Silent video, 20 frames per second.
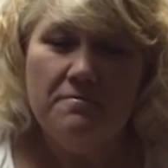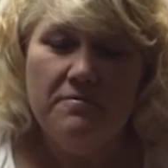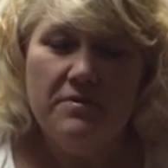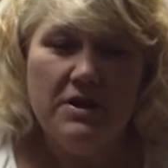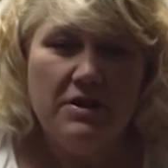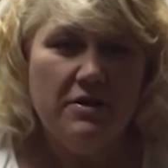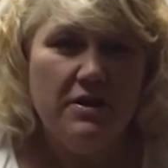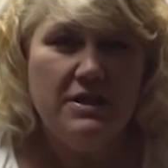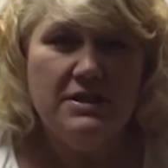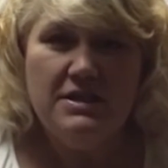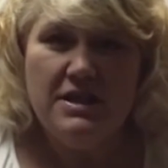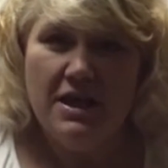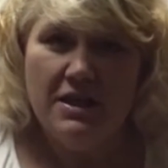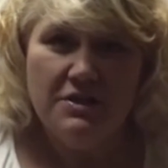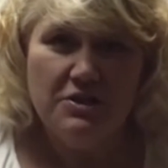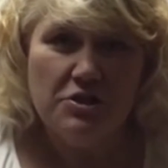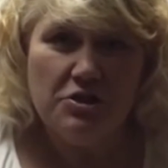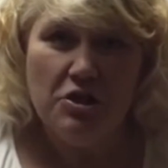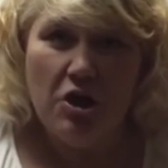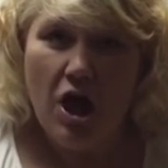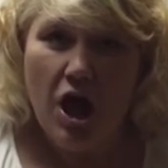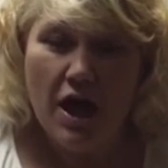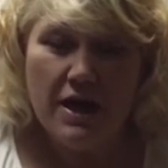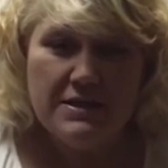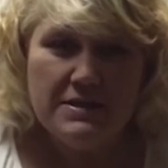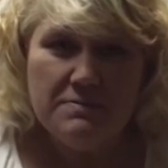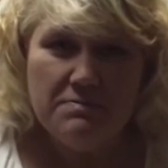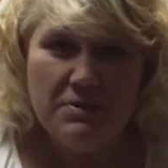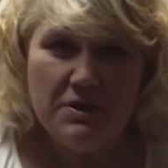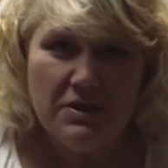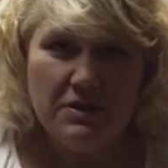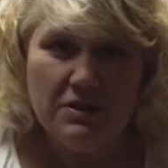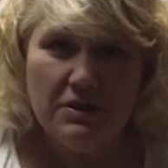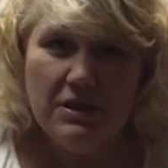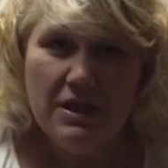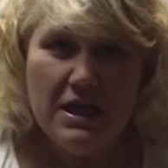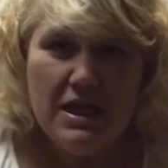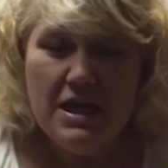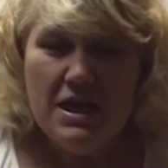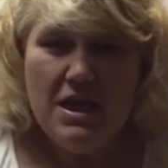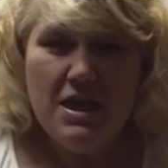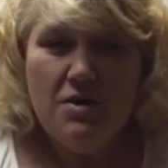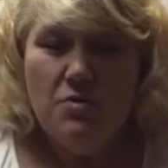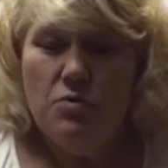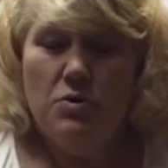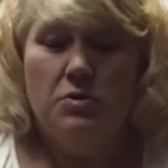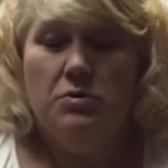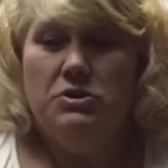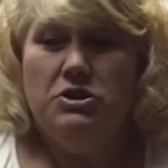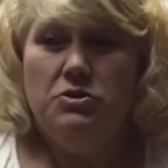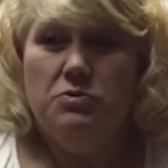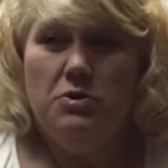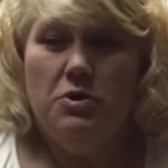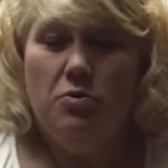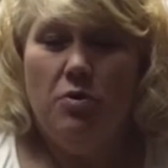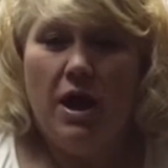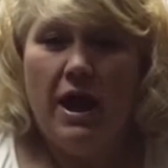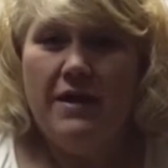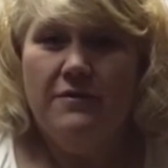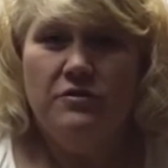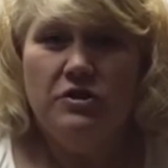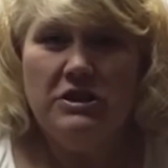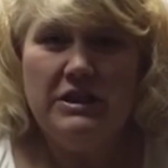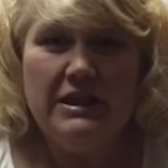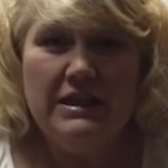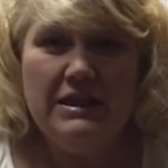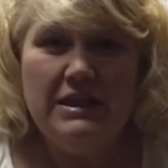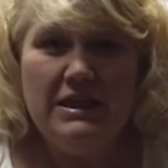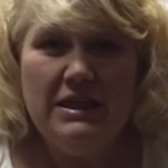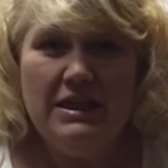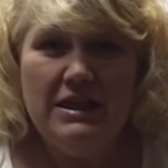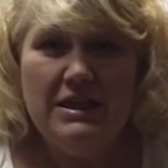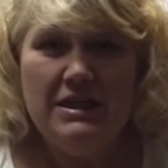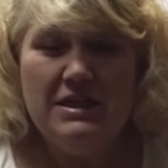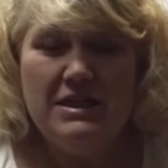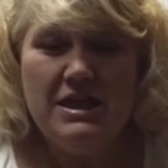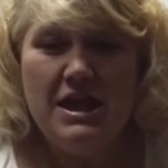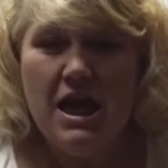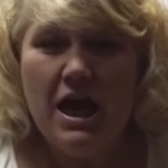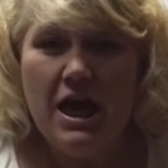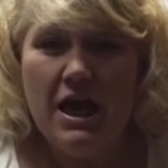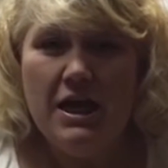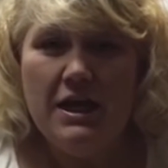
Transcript: very technical hospital, which would rival any in